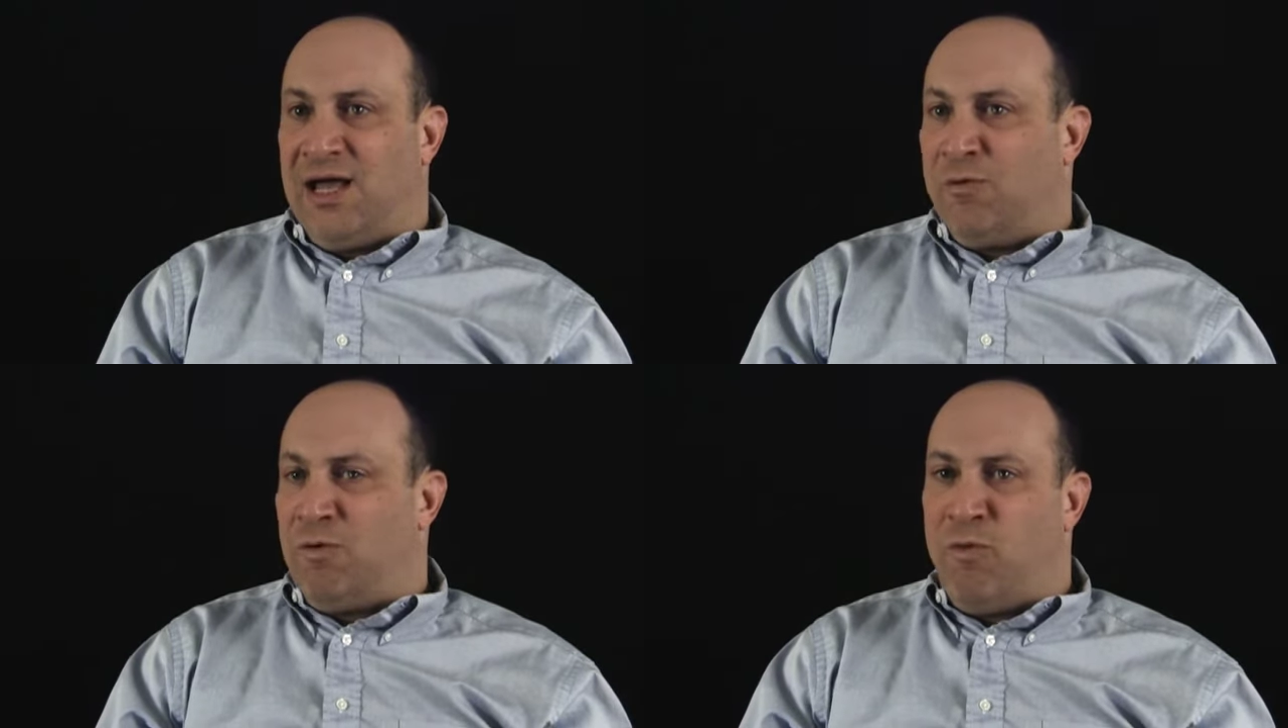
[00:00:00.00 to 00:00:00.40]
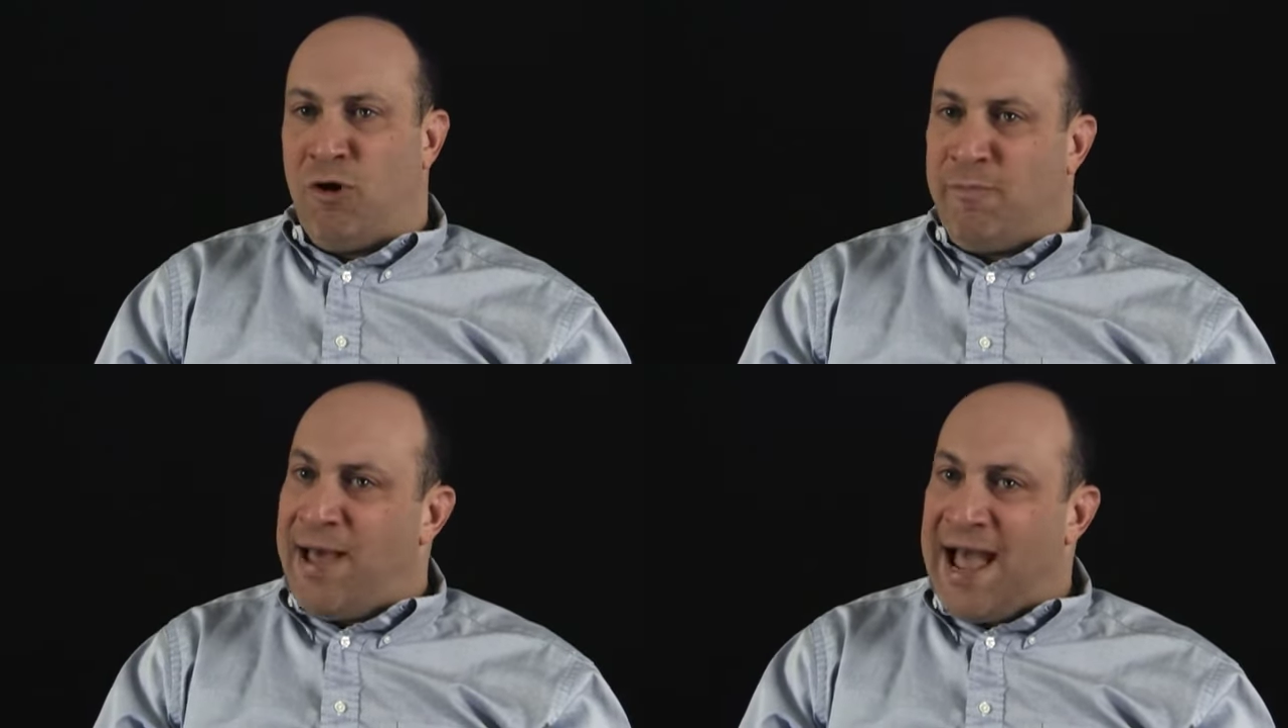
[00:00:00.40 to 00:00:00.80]

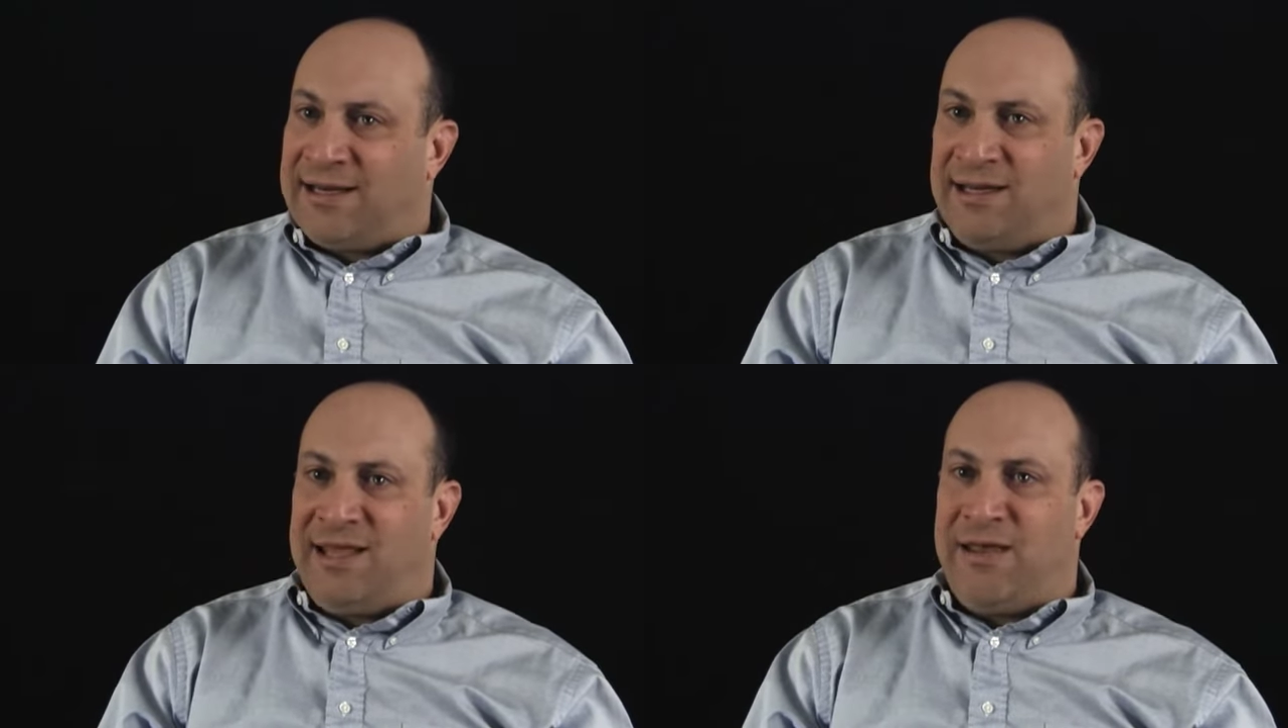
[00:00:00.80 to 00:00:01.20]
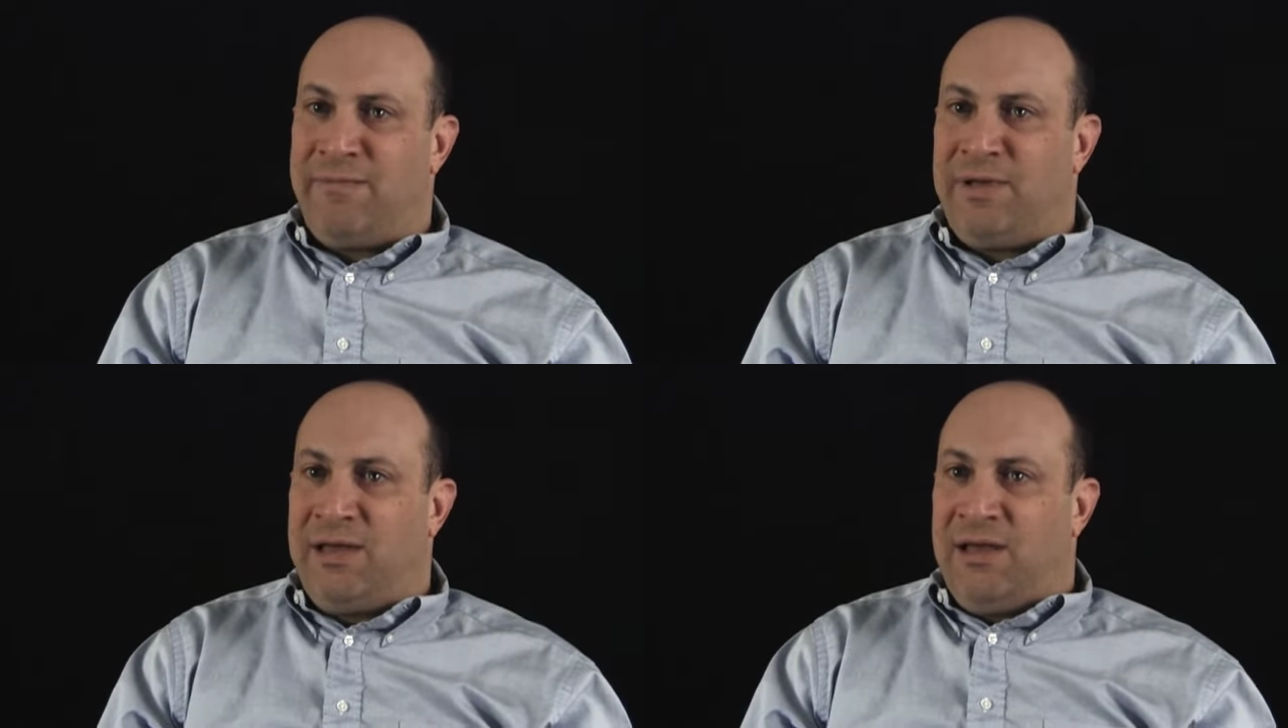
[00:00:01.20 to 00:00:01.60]
report back to
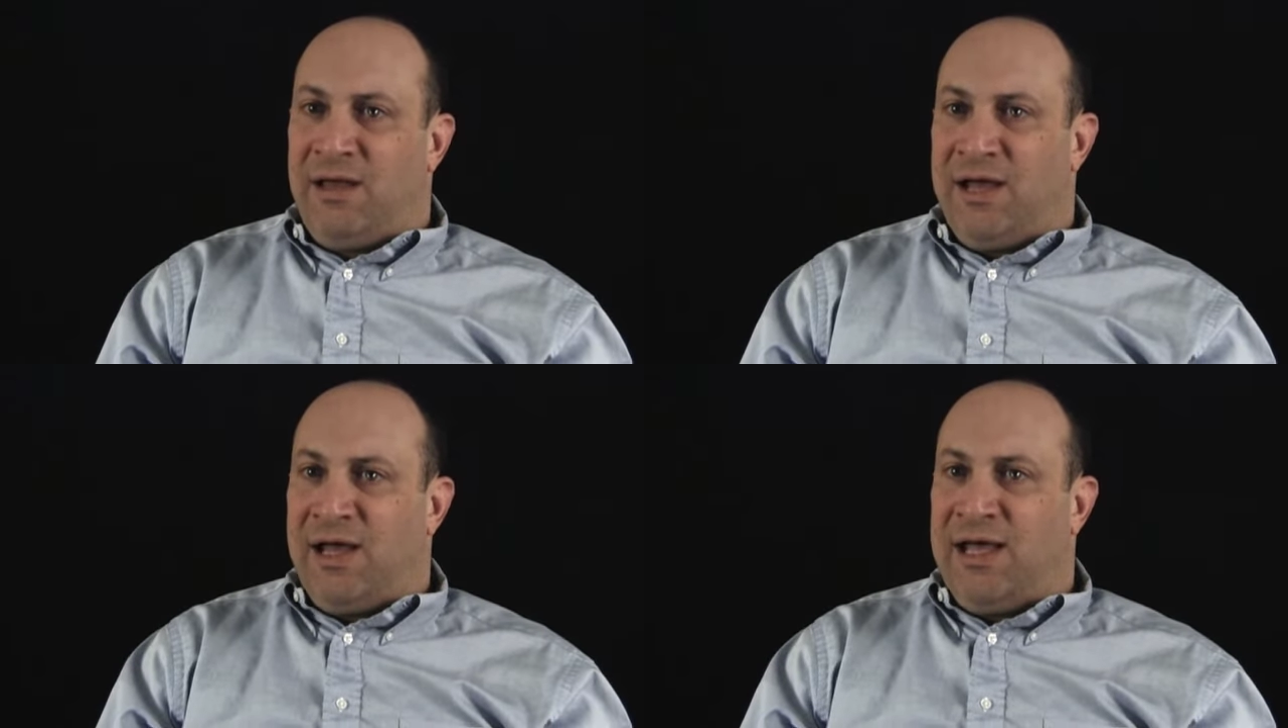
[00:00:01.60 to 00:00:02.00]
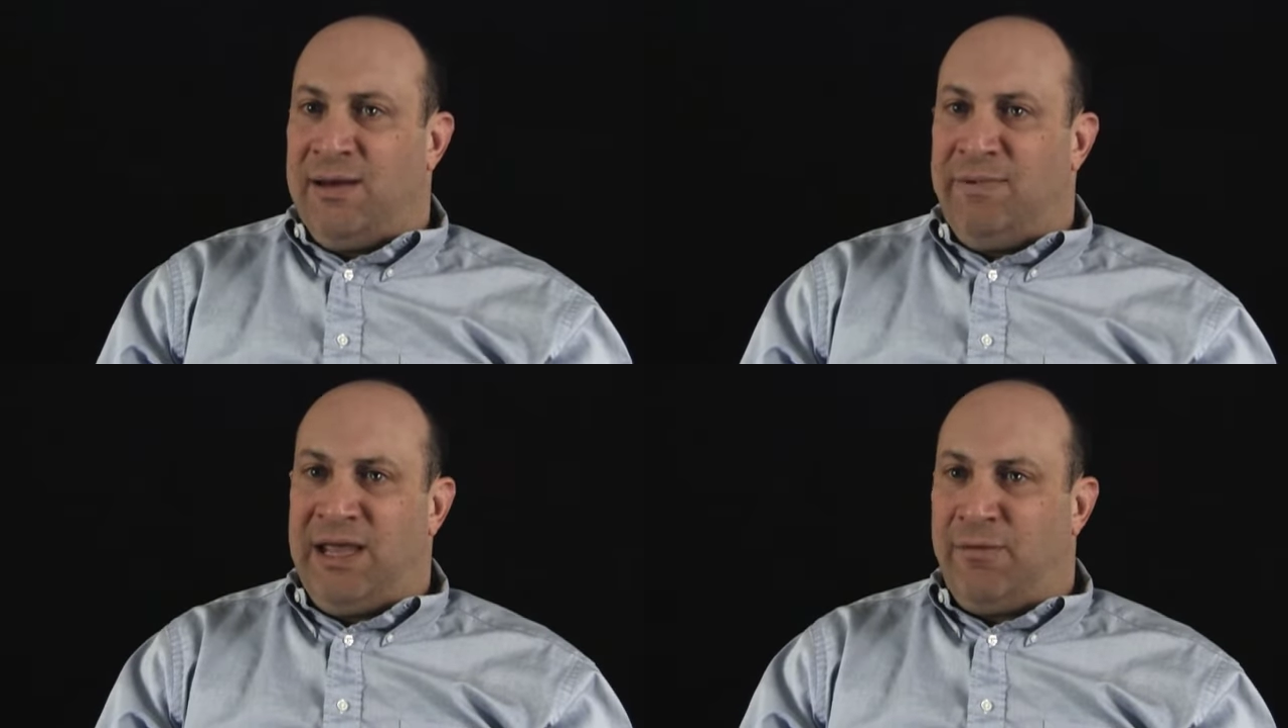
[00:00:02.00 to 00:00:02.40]
them,
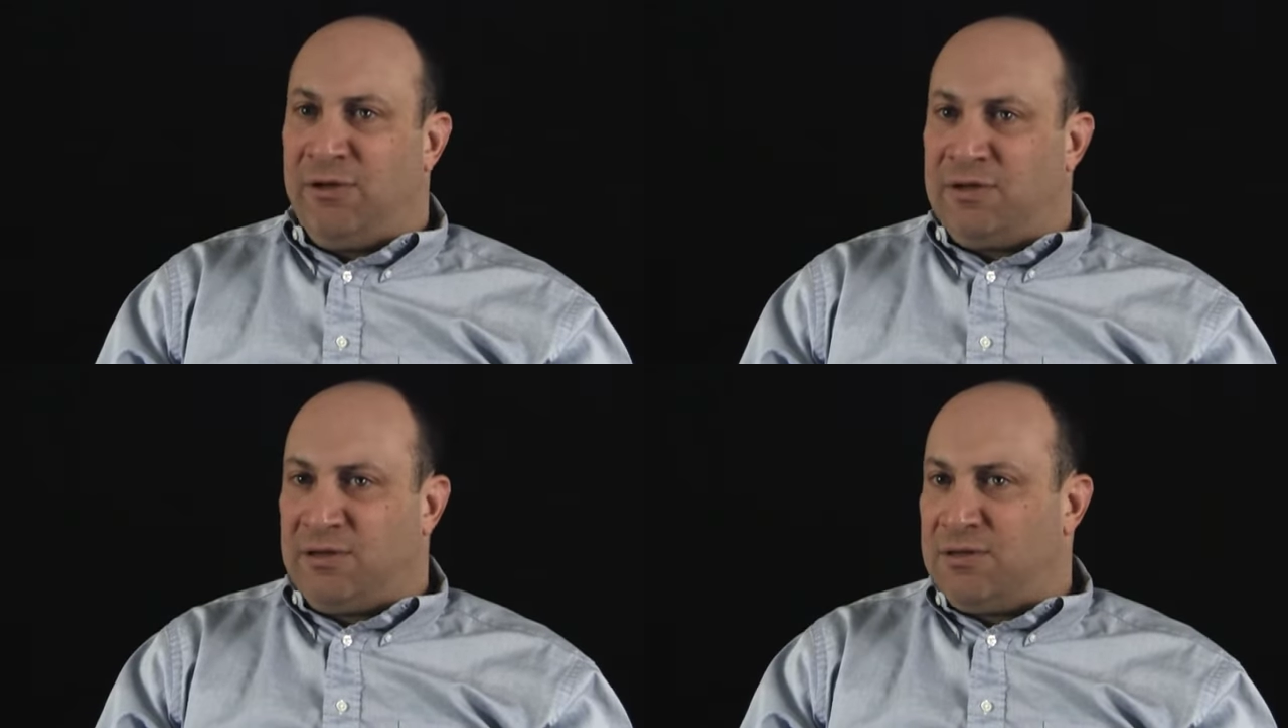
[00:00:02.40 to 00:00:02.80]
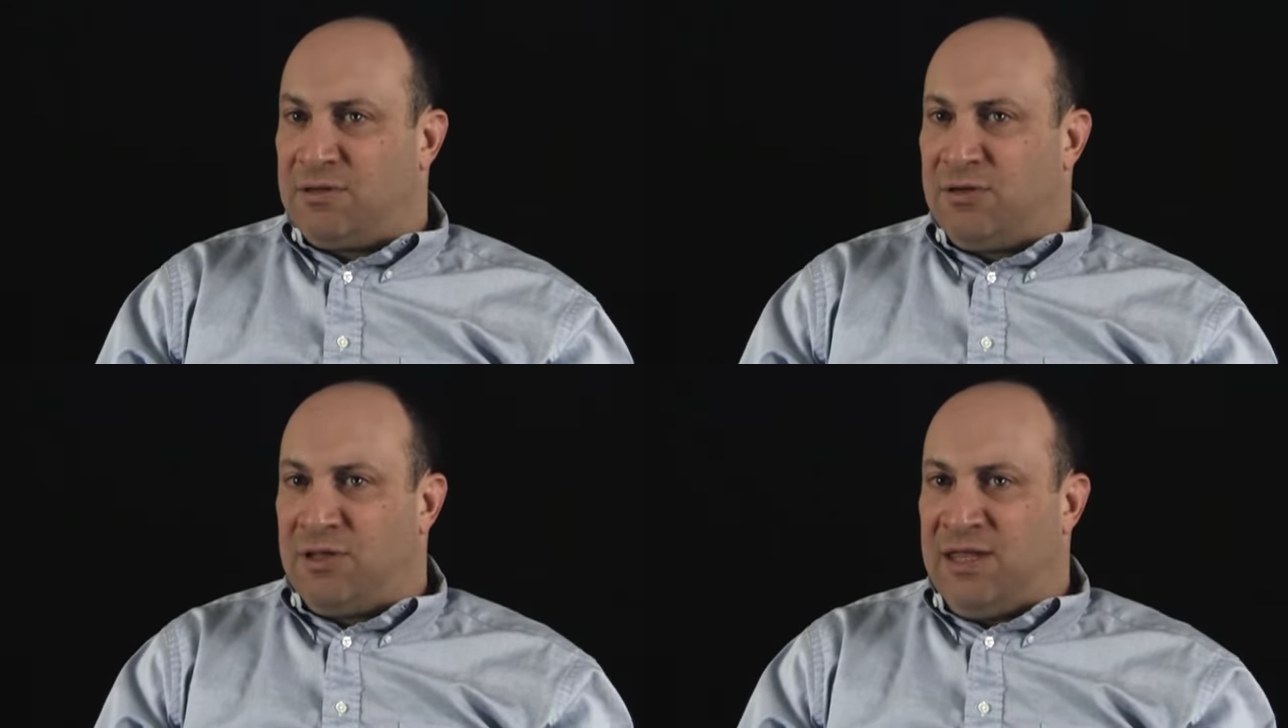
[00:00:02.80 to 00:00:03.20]
and be able to,